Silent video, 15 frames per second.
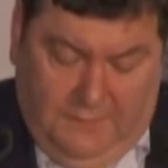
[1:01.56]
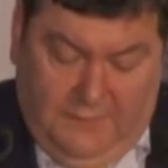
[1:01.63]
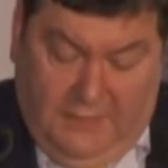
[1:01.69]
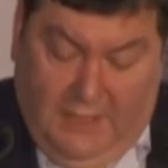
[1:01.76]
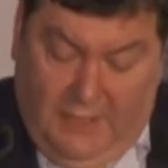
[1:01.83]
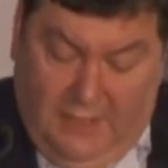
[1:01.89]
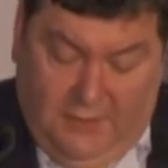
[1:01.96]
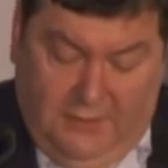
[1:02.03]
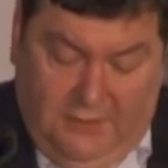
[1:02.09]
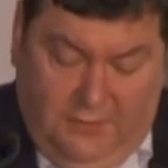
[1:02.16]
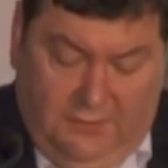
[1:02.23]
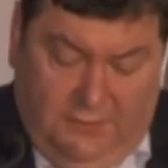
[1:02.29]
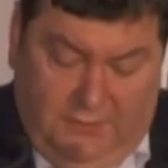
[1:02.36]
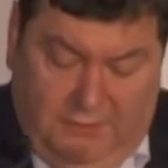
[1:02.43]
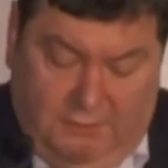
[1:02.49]
The irony
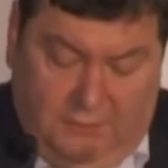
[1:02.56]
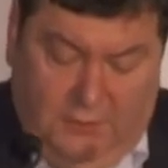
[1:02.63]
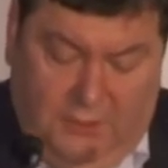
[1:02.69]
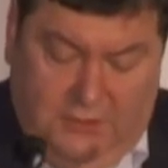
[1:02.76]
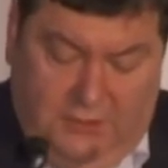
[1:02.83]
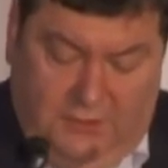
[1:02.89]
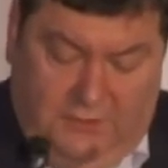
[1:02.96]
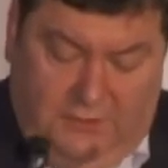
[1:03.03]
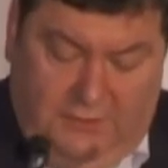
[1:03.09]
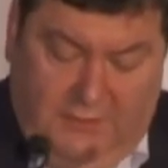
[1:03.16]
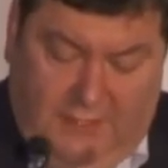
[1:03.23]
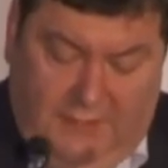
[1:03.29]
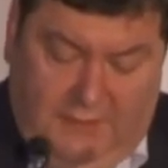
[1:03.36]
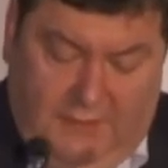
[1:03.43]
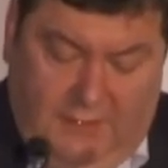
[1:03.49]
of the situation is
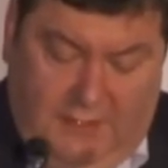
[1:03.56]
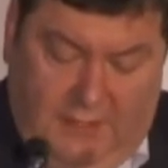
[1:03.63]
that,